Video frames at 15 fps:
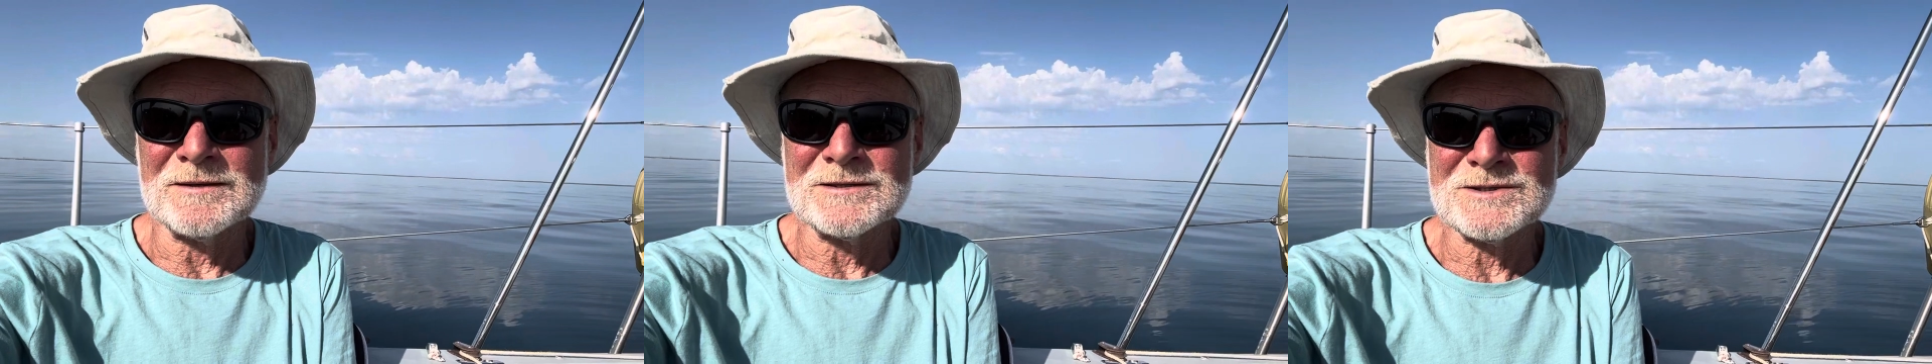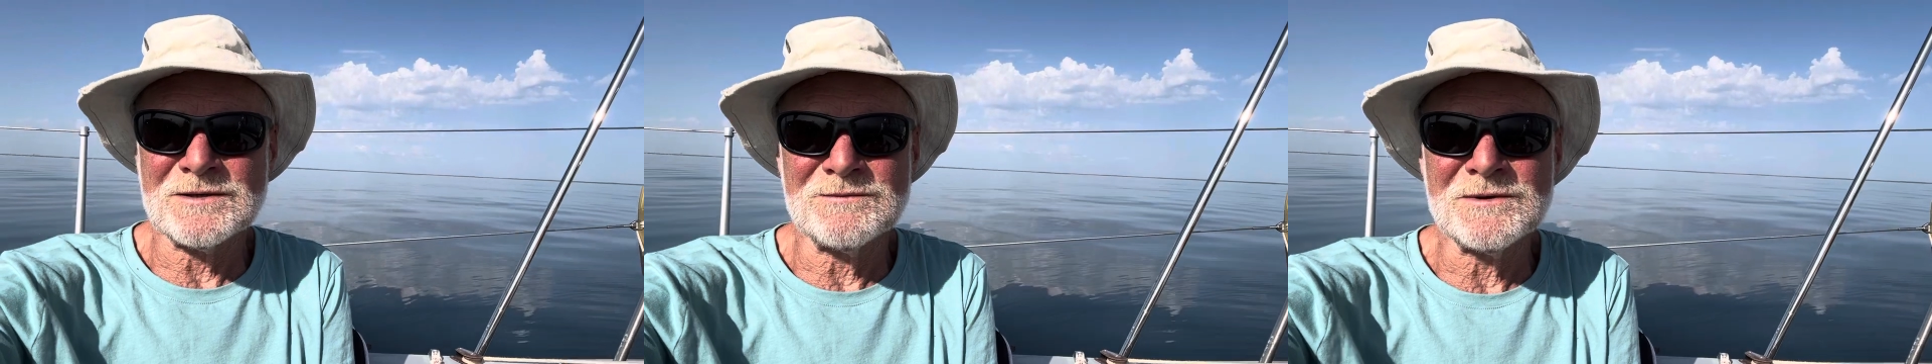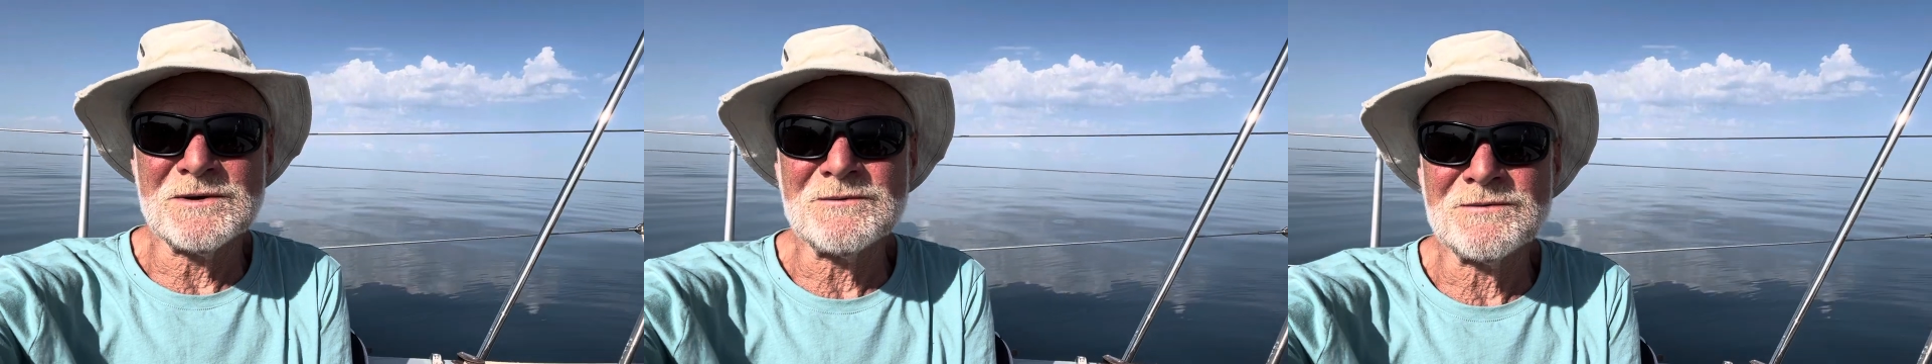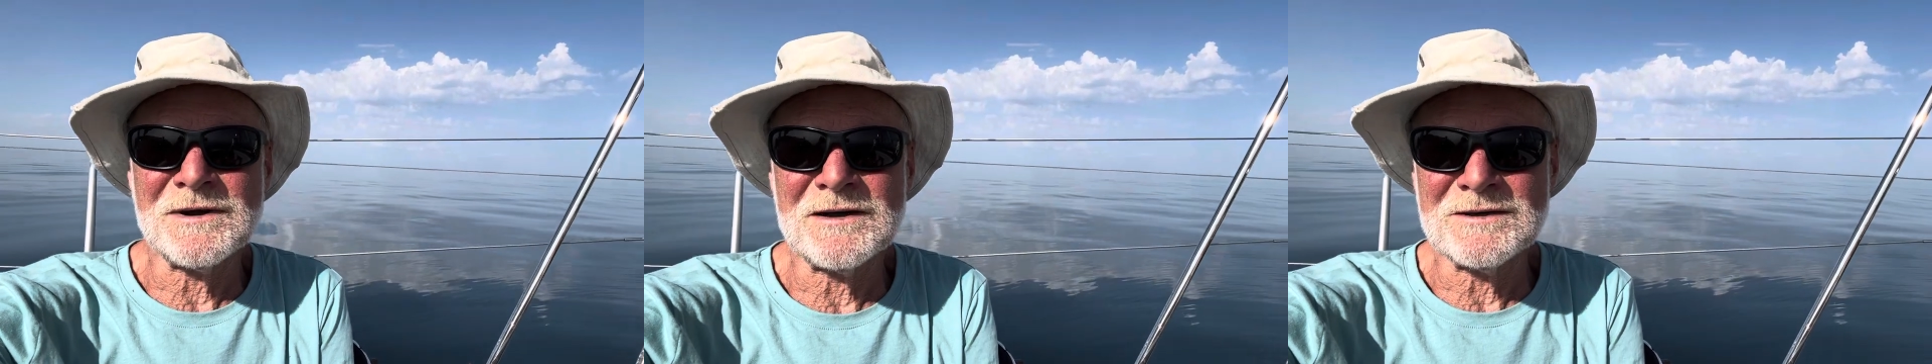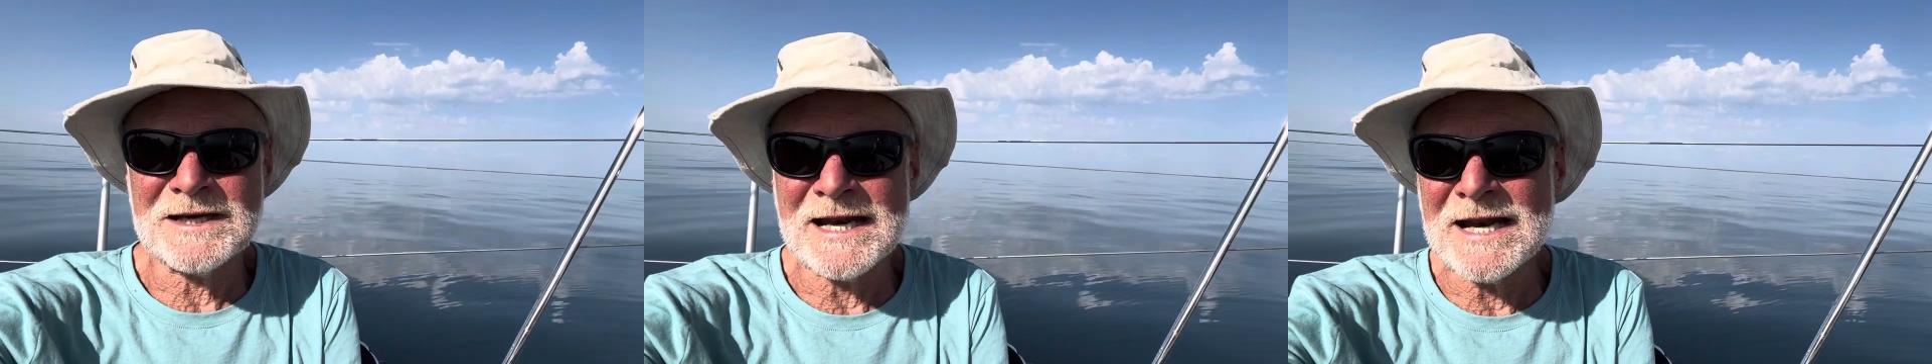So if you were
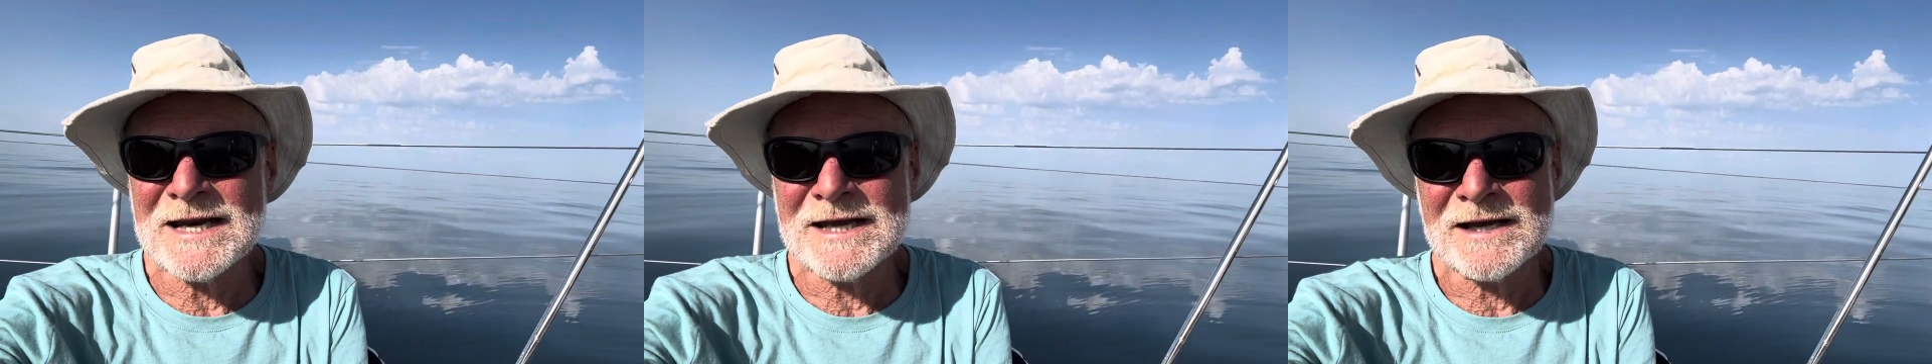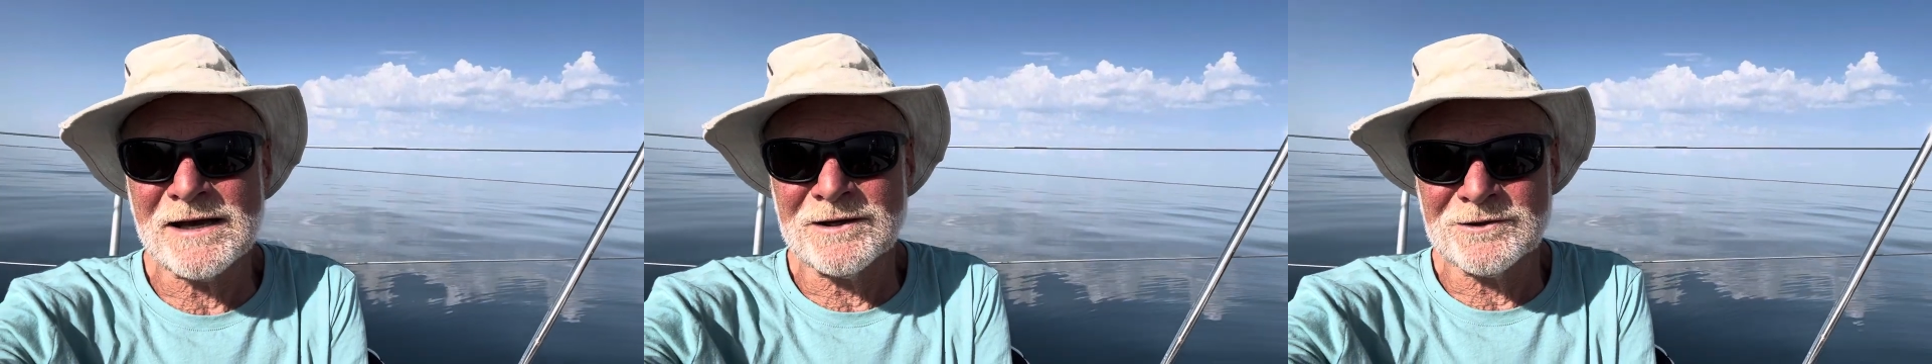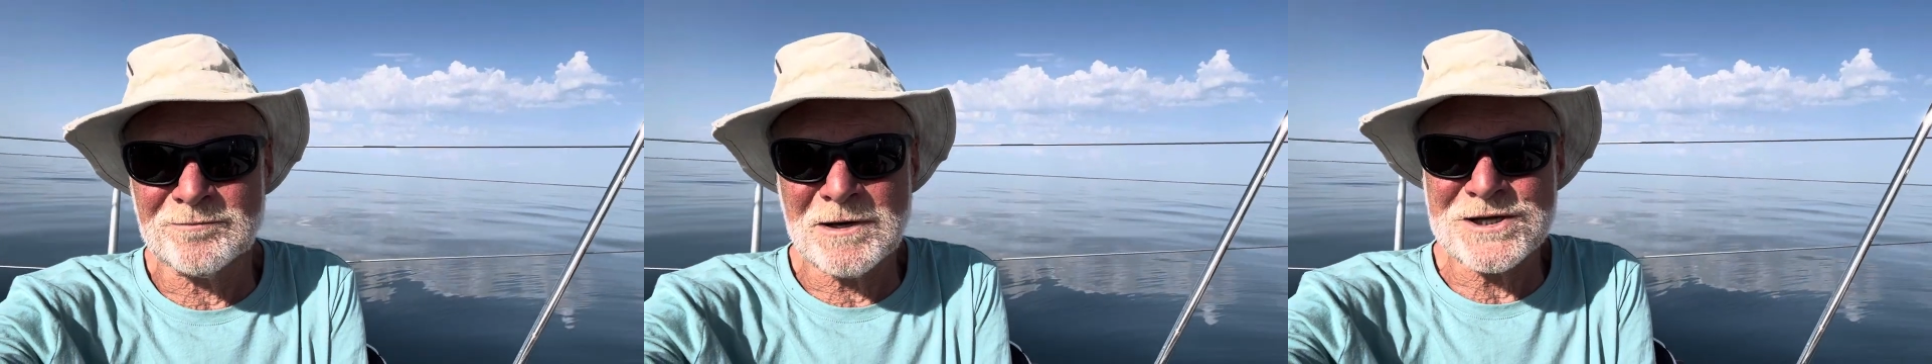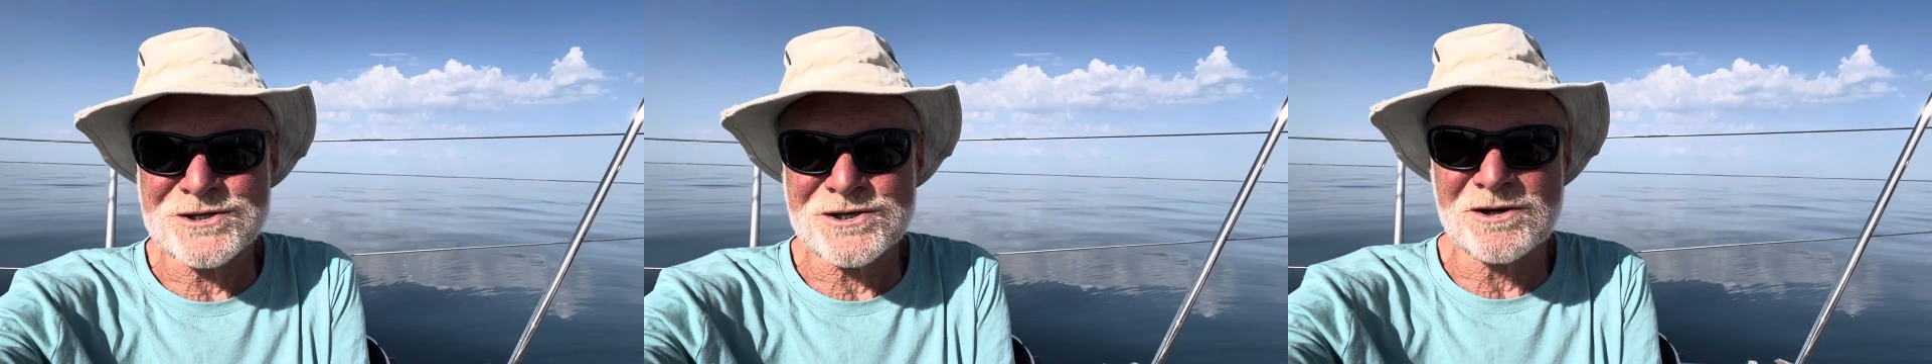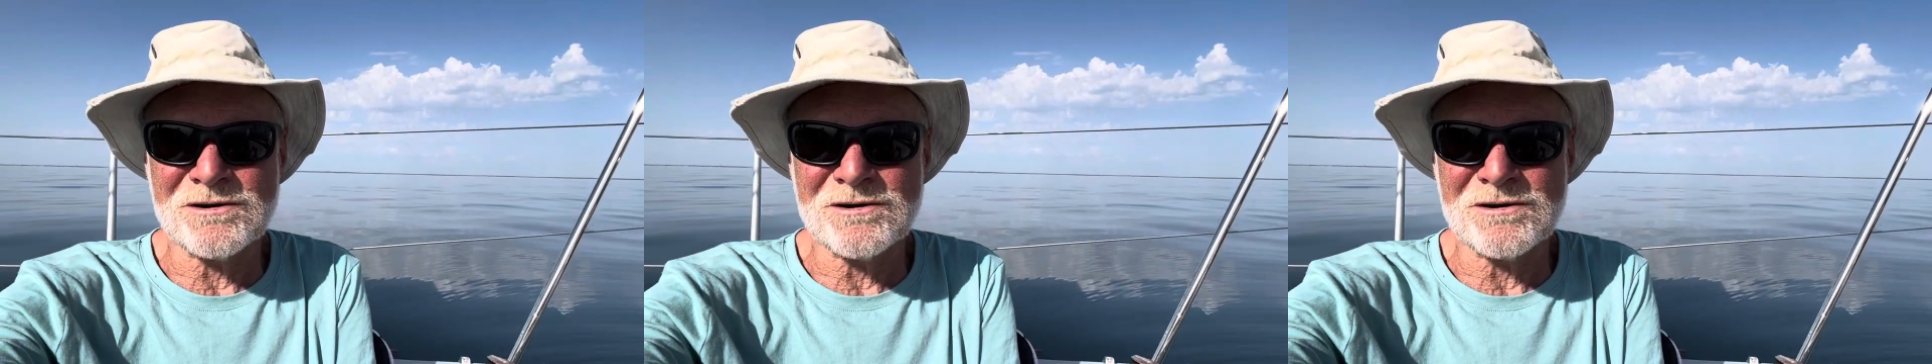found in any kind of pleasure